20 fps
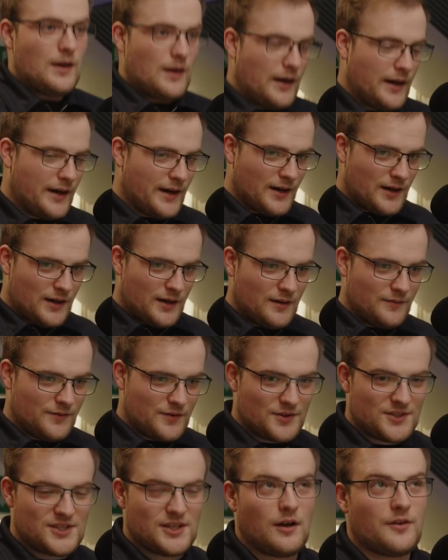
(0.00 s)
Uh,
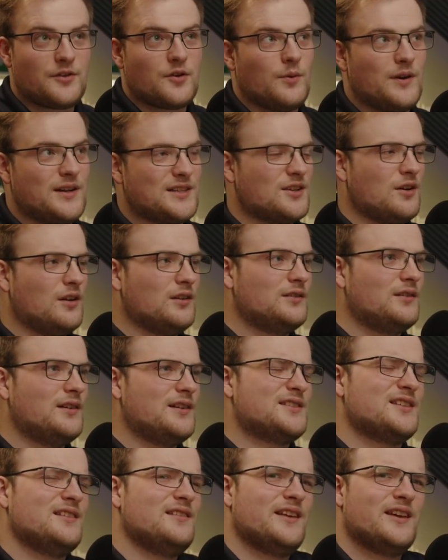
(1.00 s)
there's another one. It's called
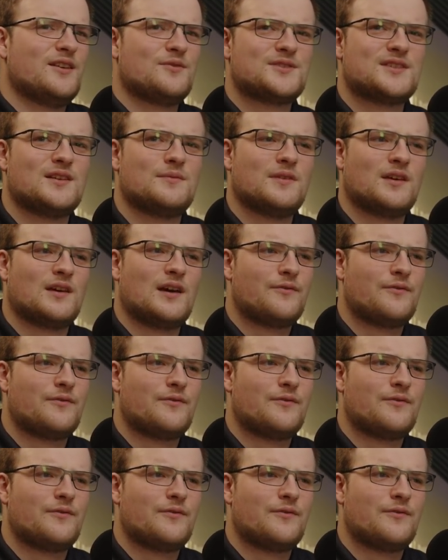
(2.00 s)
is it Neo something?